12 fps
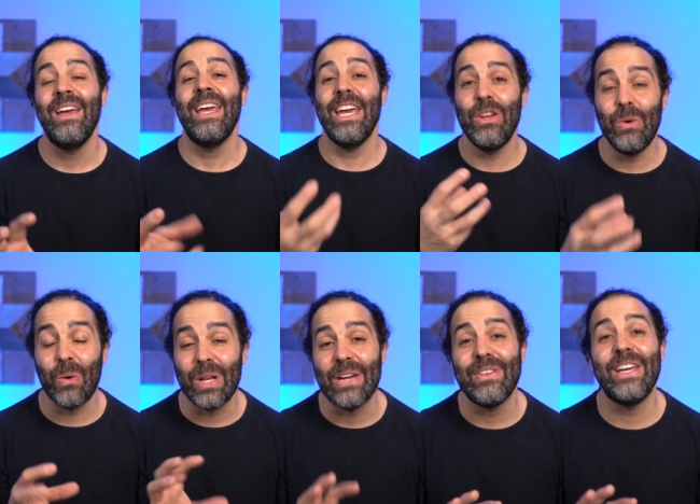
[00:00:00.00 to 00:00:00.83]
in
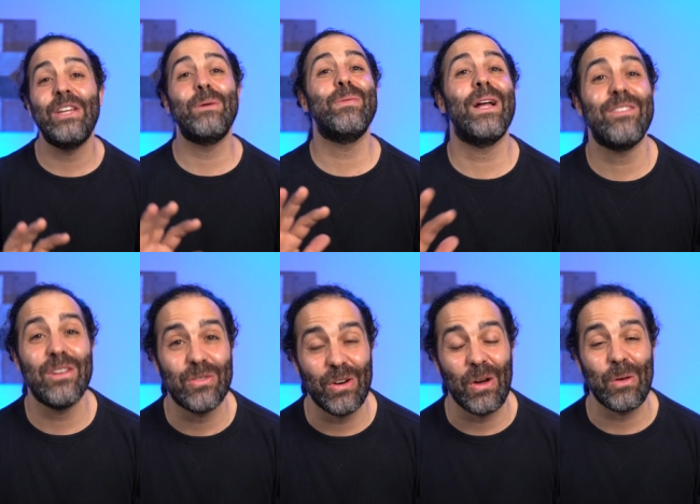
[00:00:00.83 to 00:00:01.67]
your life into
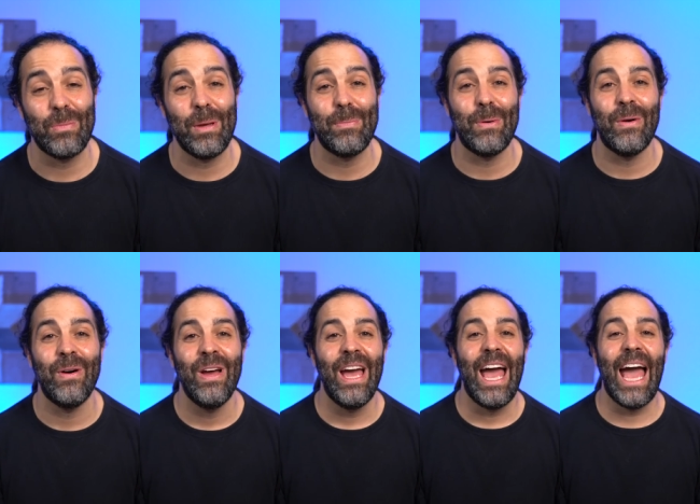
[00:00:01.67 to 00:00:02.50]
blessings for other people
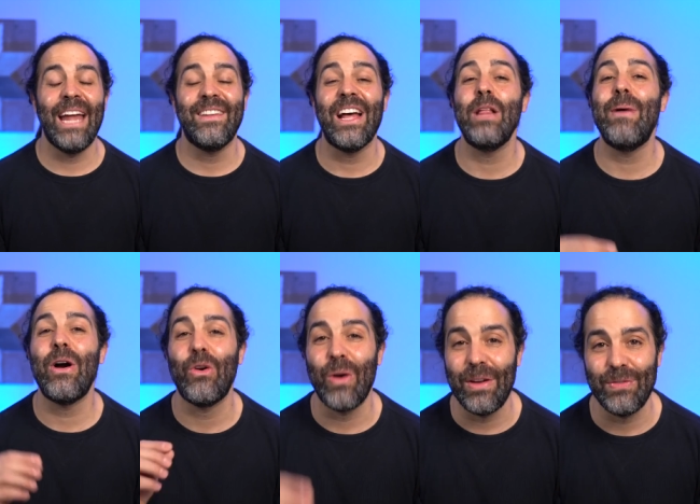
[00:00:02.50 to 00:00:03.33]
and tell them
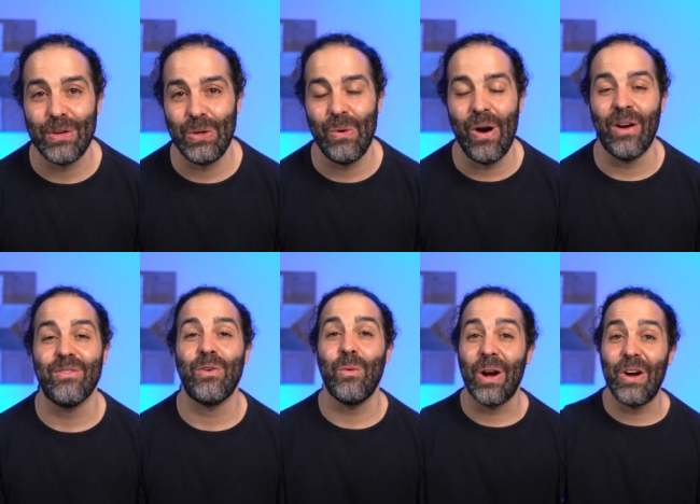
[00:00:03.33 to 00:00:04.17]
how grateful you are
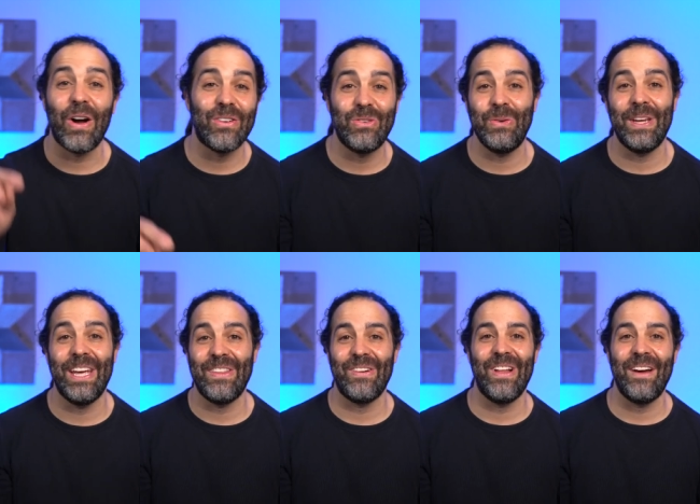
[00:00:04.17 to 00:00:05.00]
for what God is doing
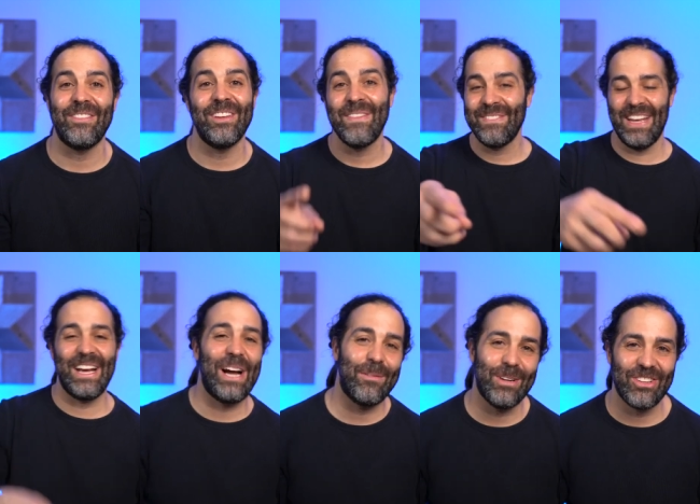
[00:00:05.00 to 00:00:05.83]
in their lives.
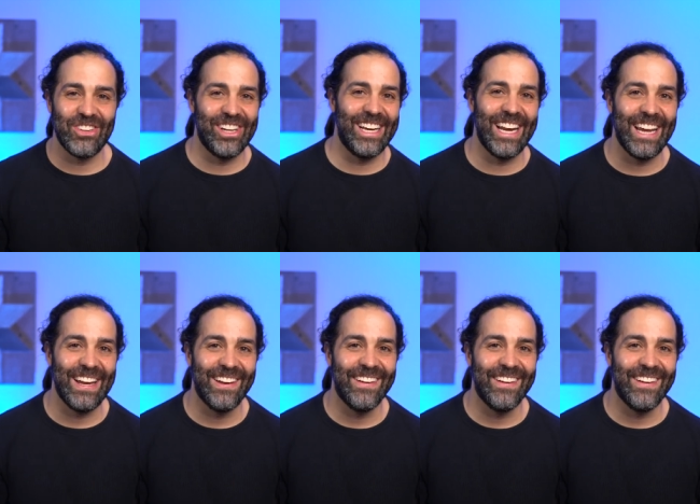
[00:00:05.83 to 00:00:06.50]
And God bless you today.